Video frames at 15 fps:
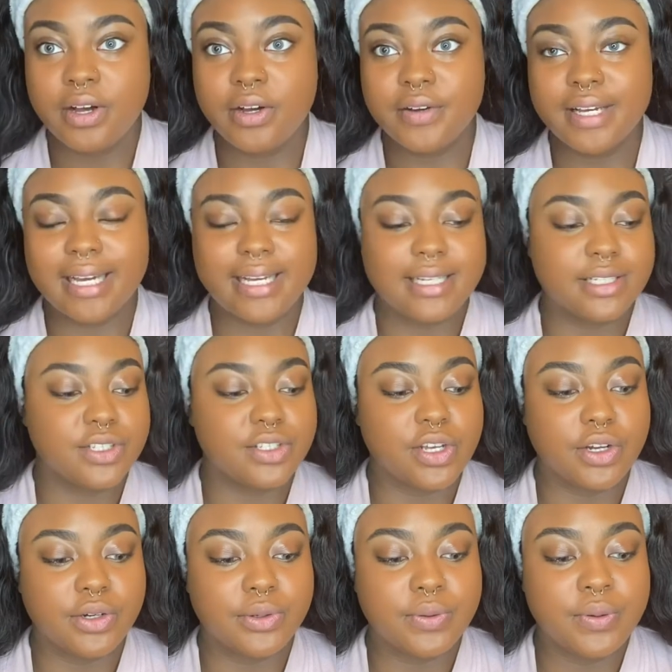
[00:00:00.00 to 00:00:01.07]
Okay,
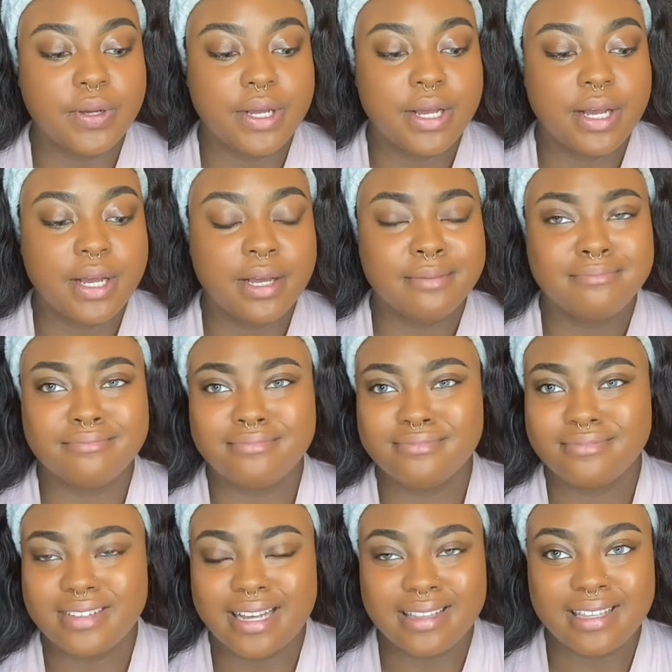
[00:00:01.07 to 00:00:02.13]
so
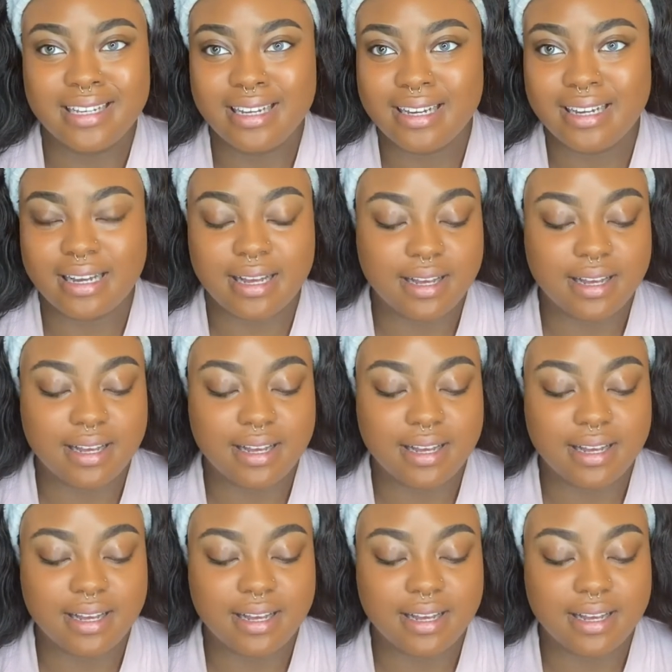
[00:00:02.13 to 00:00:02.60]
I think,